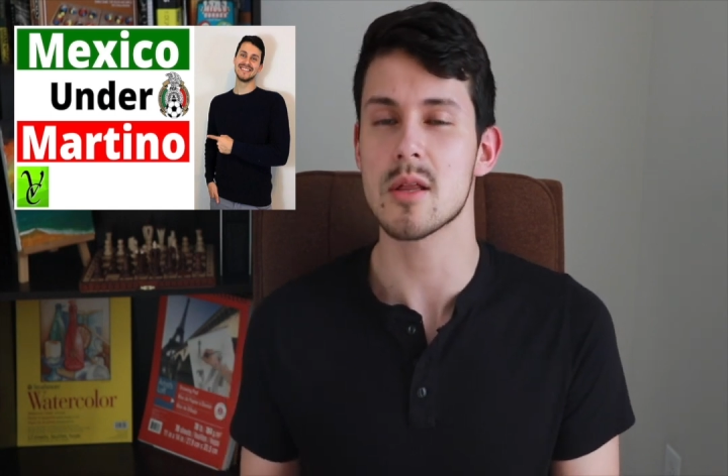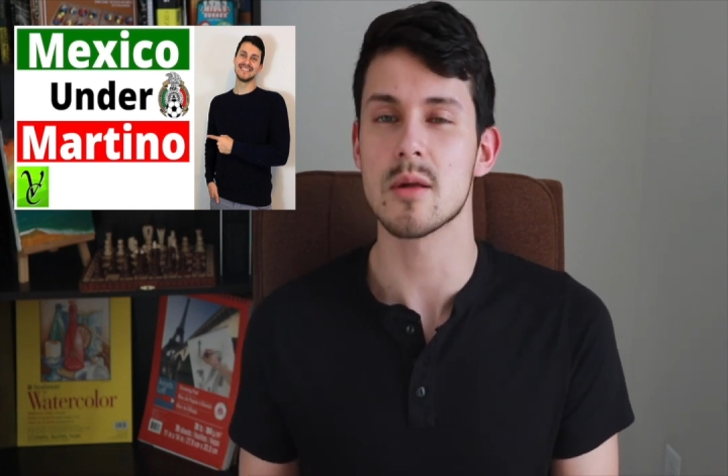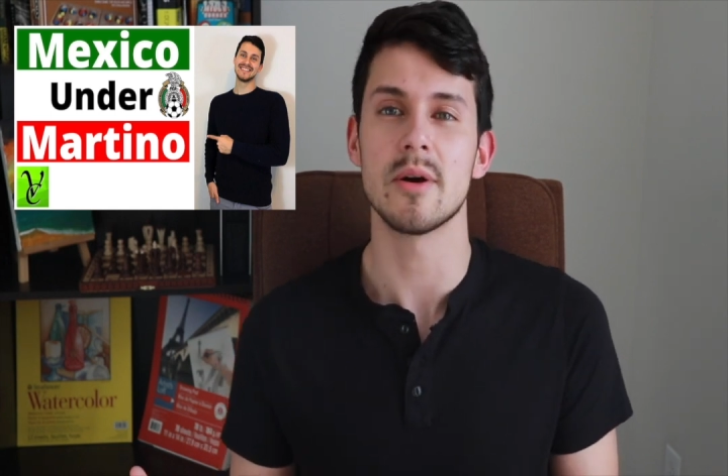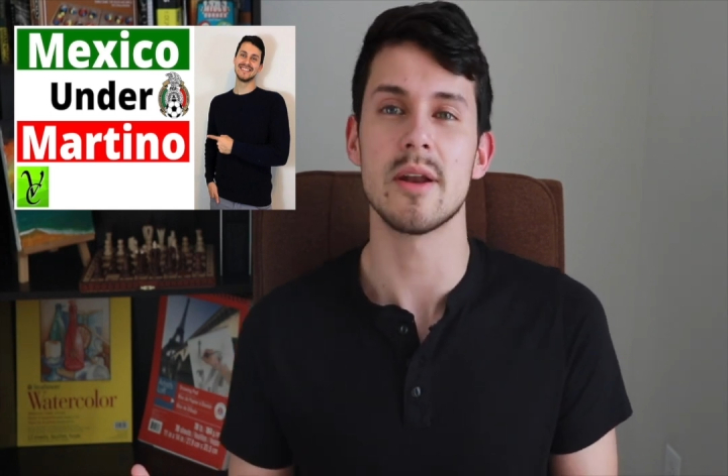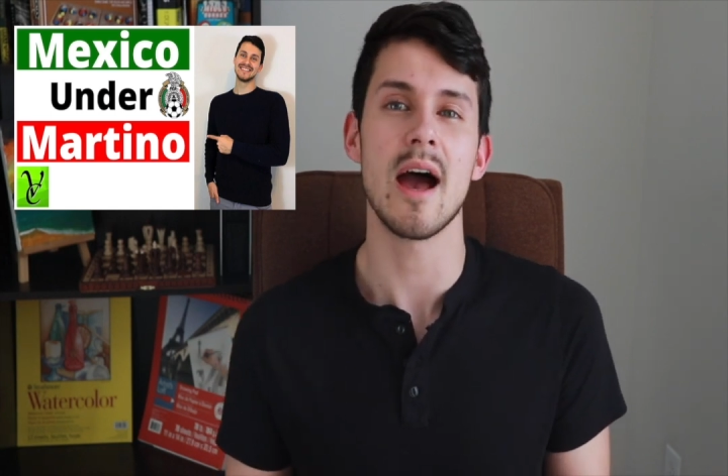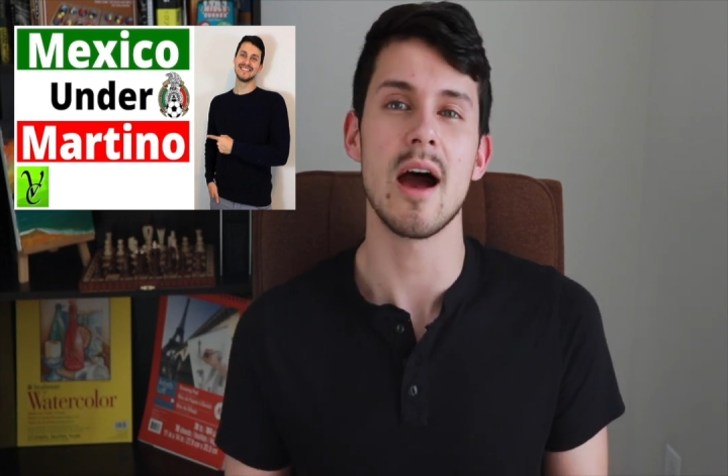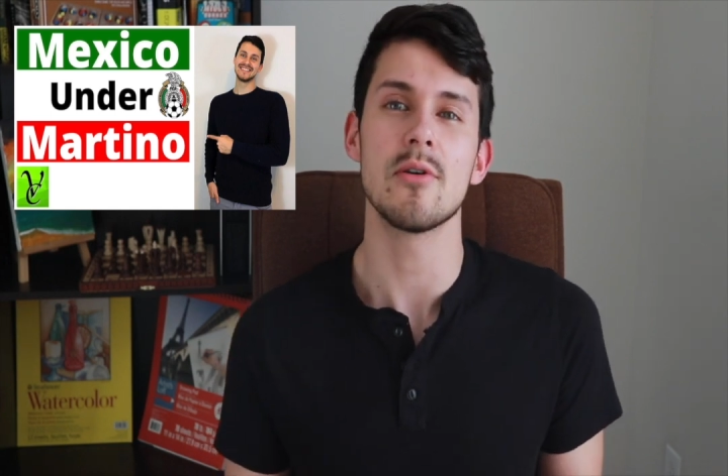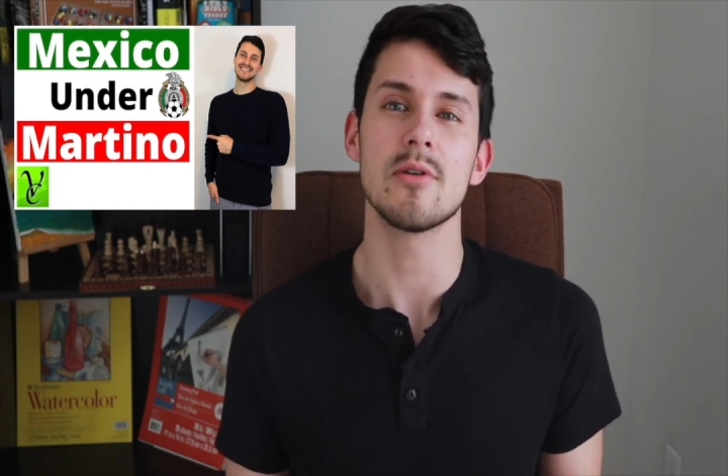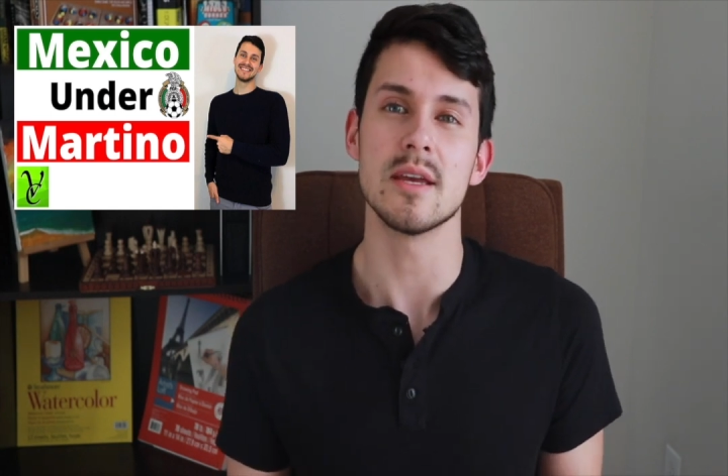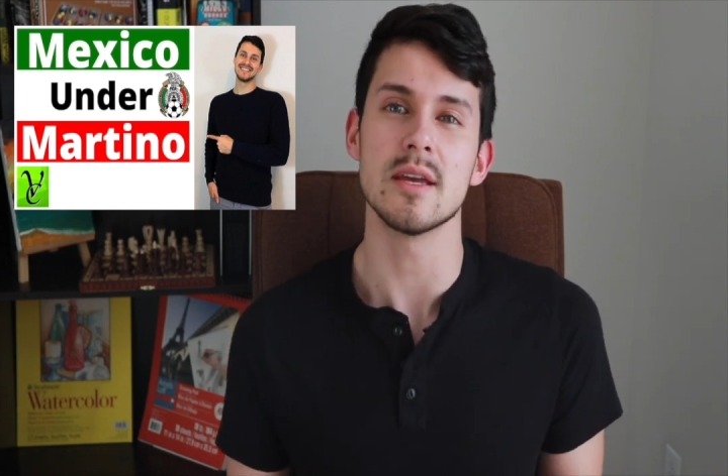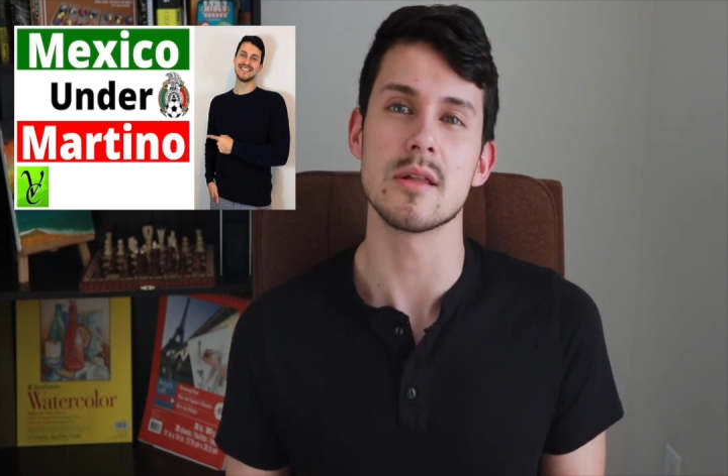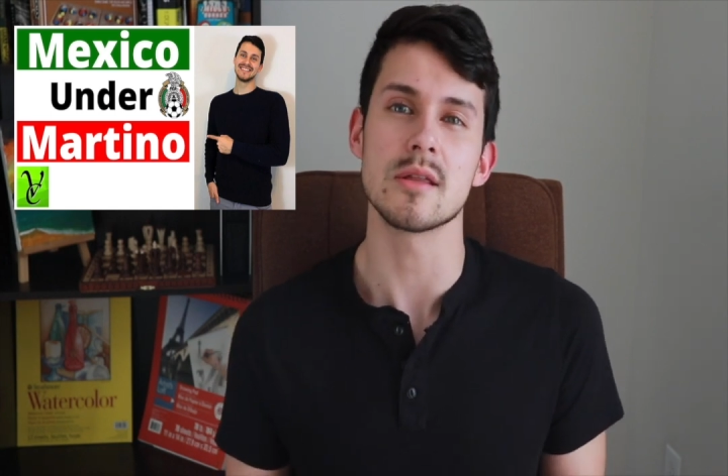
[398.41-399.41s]
about how
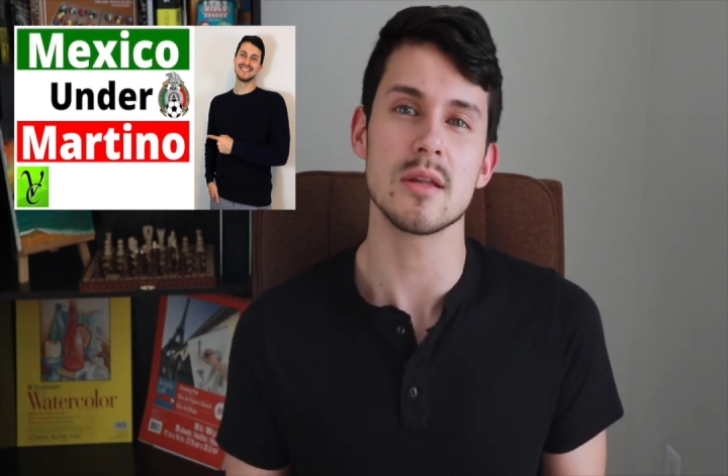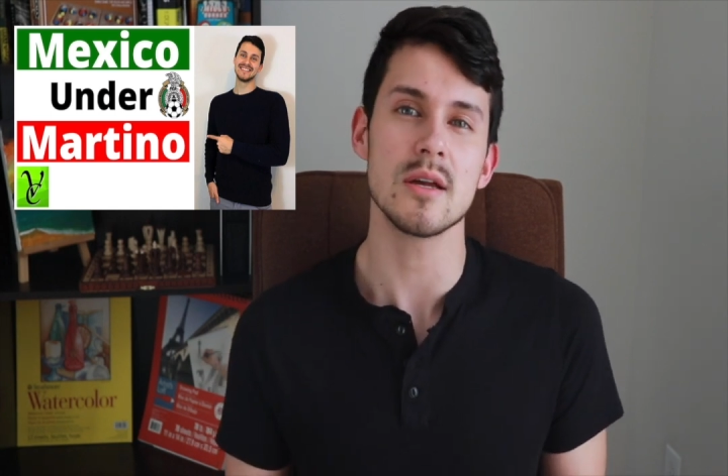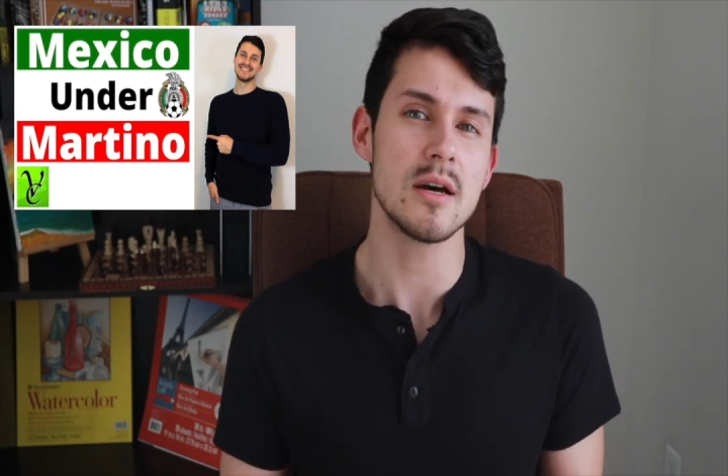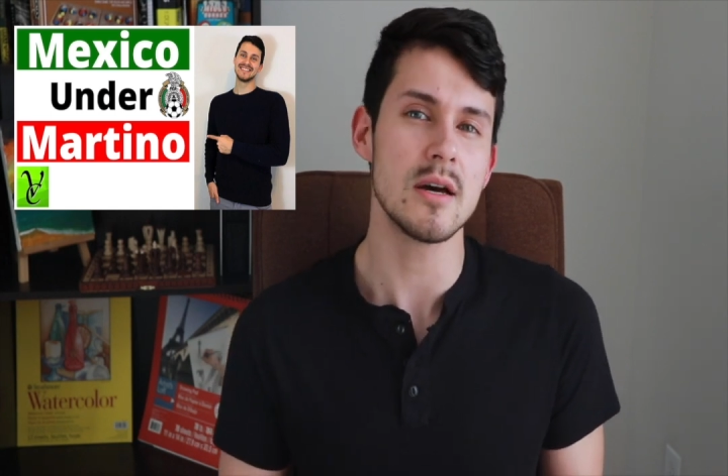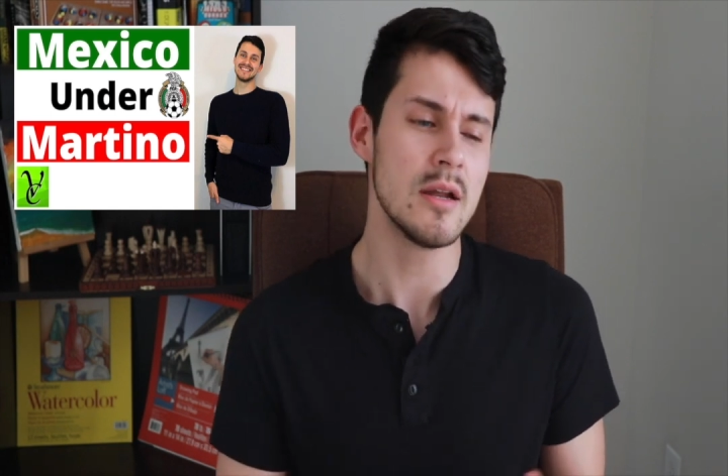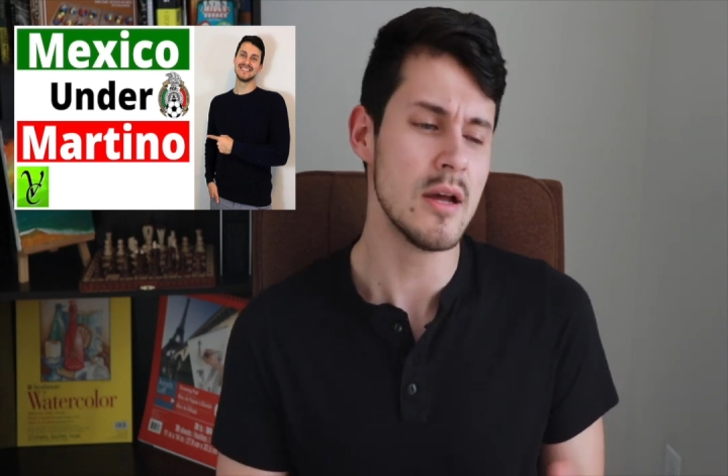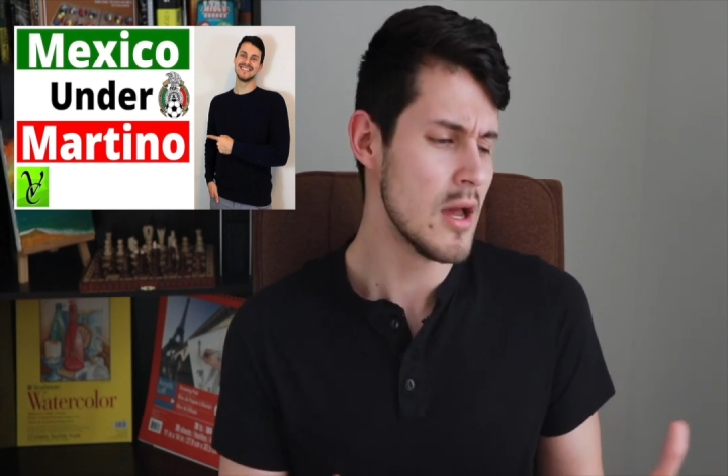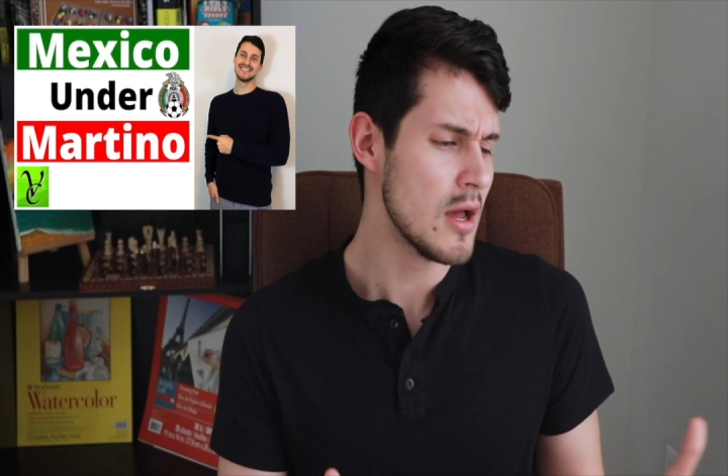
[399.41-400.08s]
he has done,